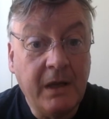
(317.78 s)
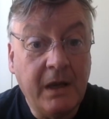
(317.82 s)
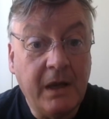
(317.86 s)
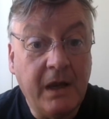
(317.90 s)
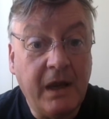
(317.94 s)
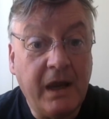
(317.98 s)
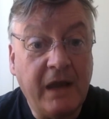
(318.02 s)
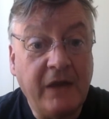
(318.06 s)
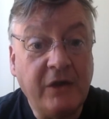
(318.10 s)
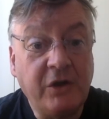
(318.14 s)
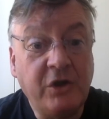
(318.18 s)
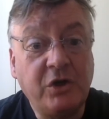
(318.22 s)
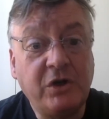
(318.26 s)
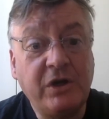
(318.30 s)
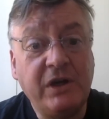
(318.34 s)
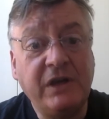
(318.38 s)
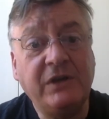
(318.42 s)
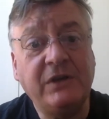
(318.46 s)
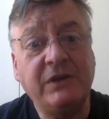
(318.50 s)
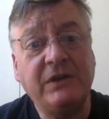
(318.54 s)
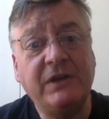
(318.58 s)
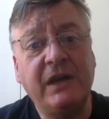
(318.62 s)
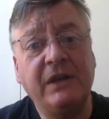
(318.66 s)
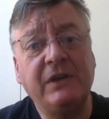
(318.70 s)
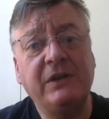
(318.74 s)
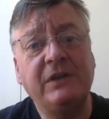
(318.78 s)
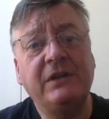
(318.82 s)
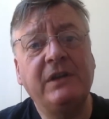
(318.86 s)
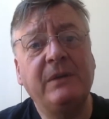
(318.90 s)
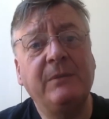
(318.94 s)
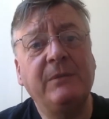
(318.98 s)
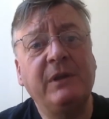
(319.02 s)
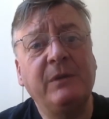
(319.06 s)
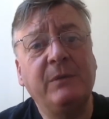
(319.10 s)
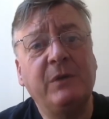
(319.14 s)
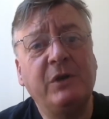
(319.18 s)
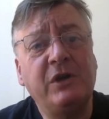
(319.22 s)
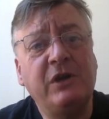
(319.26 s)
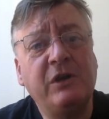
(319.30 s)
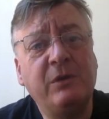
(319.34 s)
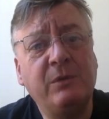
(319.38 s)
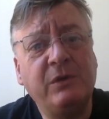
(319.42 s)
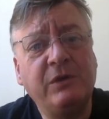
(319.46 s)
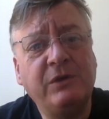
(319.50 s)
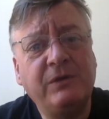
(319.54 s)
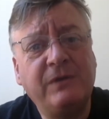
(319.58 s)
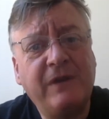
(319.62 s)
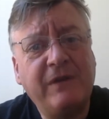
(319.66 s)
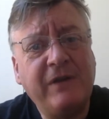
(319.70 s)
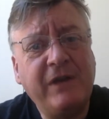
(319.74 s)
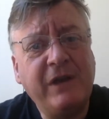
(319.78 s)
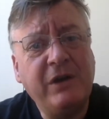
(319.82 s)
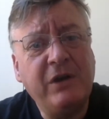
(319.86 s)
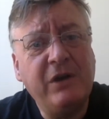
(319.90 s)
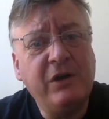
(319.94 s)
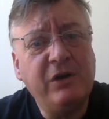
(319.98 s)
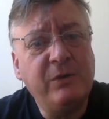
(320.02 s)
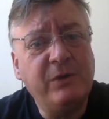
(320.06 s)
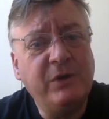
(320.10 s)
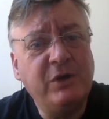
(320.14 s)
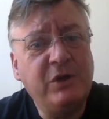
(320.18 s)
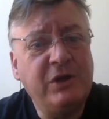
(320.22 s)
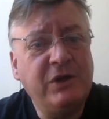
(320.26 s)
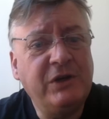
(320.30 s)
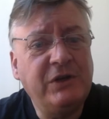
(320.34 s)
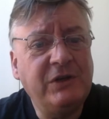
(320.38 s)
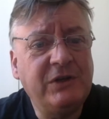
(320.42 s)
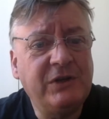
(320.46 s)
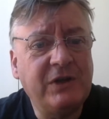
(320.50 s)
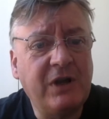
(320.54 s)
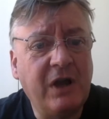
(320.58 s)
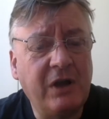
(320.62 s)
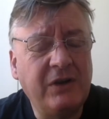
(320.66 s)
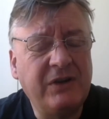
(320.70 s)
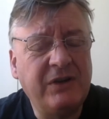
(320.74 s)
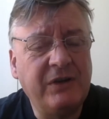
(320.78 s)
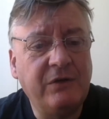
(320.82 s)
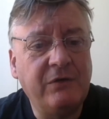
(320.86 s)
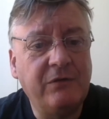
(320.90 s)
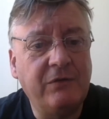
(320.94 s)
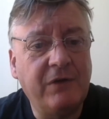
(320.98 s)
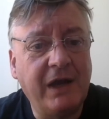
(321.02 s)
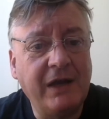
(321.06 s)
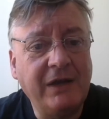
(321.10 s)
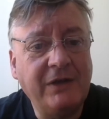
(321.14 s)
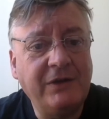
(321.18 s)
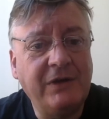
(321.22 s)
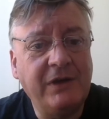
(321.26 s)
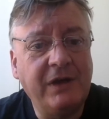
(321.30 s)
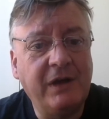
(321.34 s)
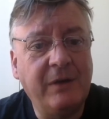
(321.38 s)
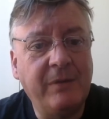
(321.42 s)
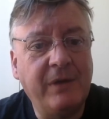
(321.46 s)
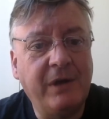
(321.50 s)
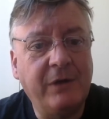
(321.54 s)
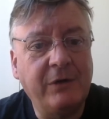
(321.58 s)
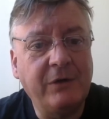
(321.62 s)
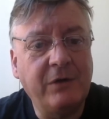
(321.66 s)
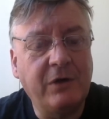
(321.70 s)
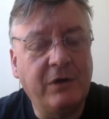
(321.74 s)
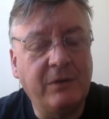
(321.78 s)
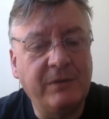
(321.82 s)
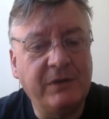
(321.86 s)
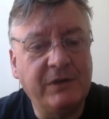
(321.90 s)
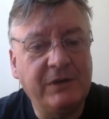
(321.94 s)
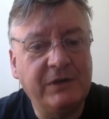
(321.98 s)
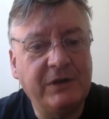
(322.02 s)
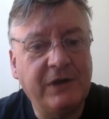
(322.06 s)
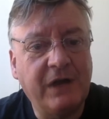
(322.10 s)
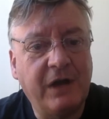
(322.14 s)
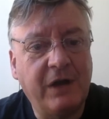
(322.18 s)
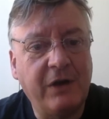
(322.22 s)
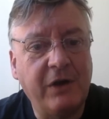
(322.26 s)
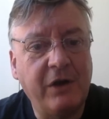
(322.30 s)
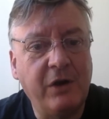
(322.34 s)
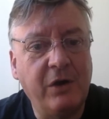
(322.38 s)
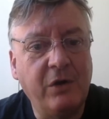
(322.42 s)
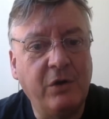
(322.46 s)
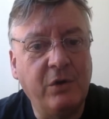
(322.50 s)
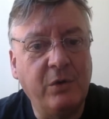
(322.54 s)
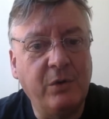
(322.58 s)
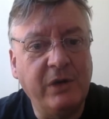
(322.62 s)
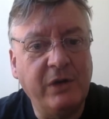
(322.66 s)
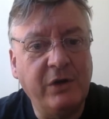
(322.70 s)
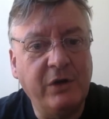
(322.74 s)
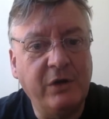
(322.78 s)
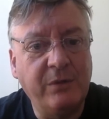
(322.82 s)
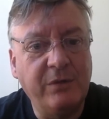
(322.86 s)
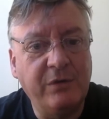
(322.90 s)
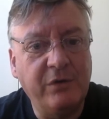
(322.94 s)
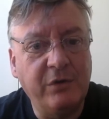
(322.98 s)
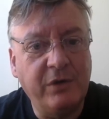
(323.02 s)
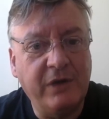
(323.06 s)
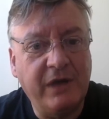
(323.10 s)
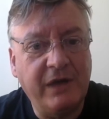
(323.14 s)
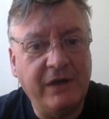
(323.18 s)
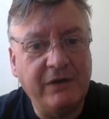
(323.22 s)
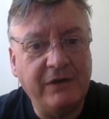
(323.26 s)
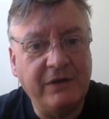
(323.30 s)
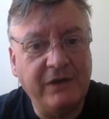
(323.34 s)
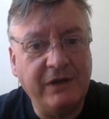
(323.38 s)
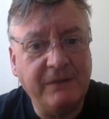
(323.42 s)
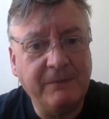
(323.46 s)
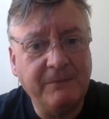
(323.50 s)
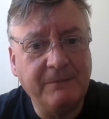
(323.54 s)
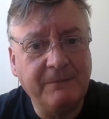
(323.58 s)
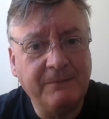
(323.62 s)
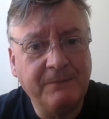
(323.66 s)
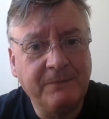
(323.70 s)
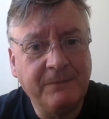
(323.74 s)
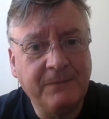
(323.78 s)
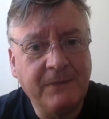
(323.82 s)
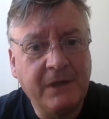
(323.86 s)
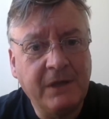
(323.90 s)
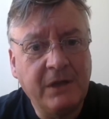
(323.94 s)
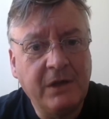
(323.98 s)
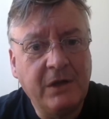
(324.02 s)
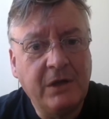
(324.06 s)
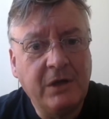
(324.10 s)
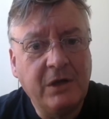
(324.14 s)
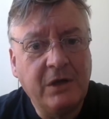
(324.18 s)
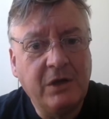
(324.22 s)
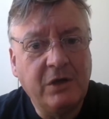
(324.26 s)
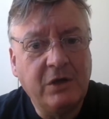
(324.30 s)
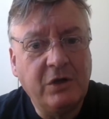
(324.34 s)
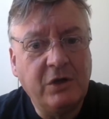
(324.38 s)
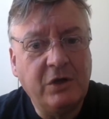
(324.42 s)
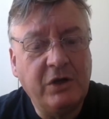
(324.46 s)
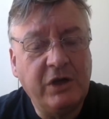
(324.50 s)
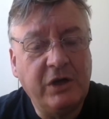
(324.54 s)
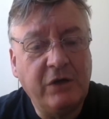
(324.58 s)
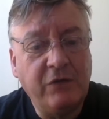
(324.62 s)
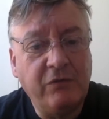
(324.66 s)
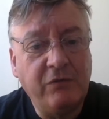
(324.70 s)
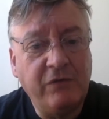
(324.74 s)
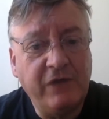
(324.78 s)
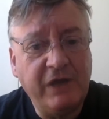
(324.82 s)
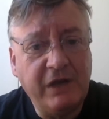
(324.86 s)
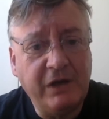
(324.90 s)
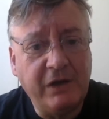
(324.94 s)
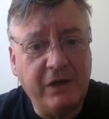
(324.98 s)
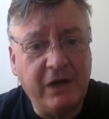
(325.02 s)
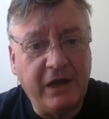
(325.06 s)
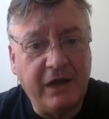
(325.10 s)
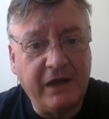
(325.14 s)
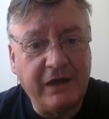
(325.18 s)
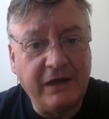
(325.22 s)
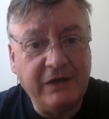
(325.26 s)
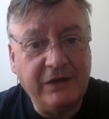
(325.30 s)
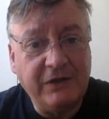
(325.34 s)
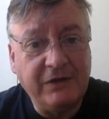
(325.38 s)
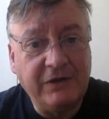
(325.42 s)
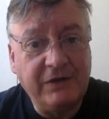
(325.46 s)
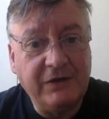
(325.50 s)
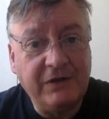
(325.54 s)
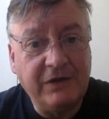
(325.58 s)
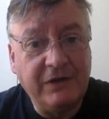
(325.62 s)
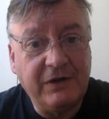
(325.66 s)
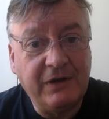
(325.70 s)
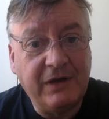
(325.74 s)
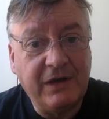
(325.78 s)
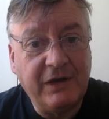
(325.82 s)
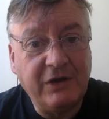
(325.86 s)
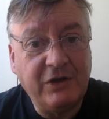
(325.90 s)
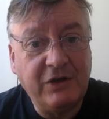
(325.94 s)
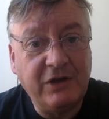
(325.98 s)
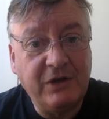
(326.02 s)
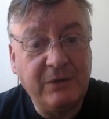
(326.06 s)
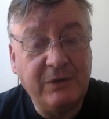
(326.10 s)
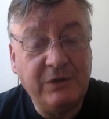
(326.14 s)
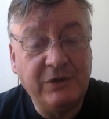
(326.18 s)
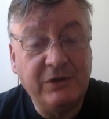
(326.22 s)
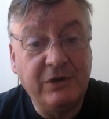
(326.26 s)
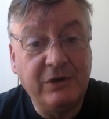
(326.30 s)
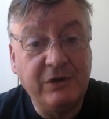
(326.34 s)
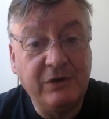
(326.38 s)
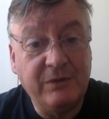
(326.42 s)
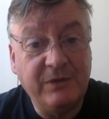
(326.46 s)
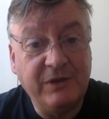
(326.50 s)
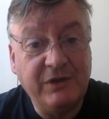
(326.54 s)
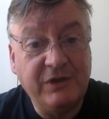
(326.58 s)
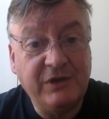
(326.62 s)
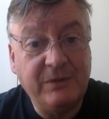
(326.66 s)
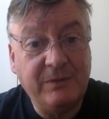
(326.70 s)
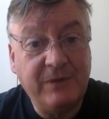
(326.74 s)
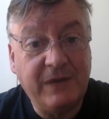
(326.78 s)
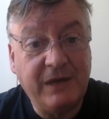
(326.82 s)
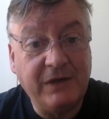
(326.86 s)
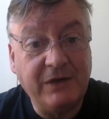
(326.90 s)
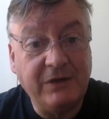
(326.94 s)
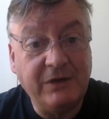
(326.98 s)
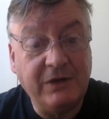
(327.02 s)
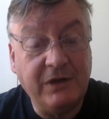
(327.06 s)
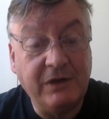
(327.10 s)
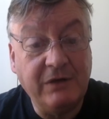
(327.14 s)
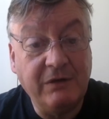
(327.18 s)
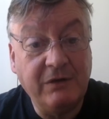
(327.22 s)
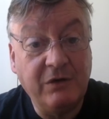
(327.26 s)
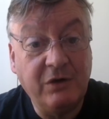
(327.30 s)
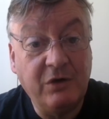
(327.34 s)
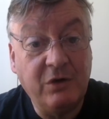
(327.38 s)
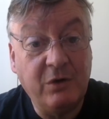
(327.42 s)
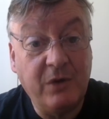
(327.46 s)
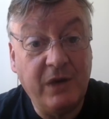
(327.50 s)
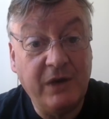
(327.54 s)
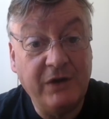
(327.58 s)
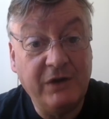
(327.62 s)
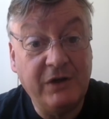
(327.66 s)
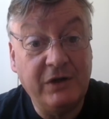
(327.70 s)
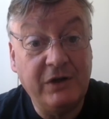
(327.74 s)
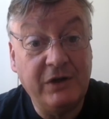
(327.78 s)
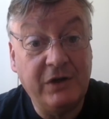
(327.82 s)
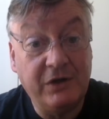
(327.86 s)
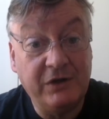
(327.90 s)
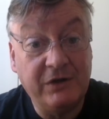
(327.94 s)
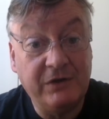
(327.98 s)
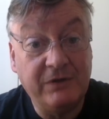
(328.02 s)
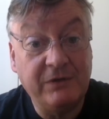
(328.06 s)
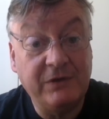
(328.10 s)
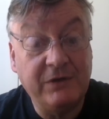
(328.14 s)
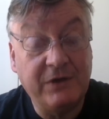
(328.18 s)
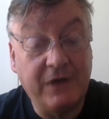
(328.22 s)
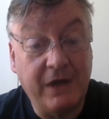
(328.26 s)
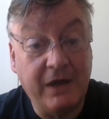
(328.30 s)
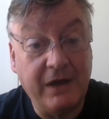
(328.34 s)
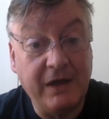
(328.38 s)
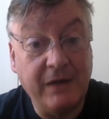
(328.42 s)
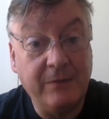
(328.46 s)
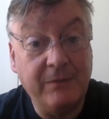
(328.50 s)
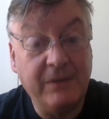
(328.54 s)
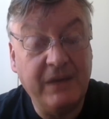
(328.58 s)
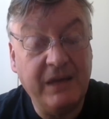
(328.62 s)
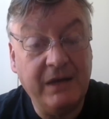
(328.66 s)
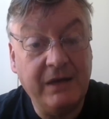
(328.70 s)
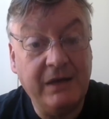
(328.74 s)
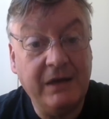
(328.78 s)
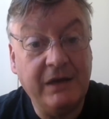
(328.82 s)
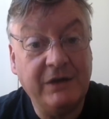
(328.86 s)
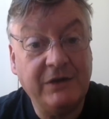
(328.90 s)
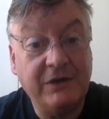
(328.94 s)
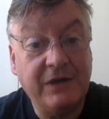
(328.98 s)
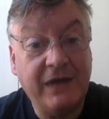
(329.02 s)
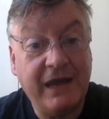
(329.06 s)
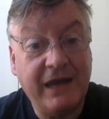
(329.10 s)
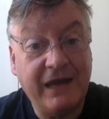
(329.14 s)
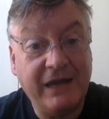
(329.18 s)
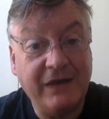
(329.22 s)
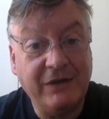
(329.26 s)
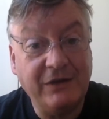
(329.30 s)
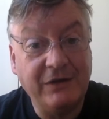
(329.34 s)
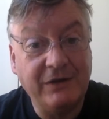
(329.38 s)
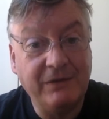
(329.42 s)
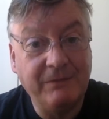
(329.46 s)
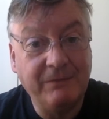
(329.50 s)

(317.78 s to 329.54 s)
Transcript: And she said something which I thought was very good. When she started writing about Commissario Guido Brunetti, she realized that she was going to be spending quite a lot of time in his head.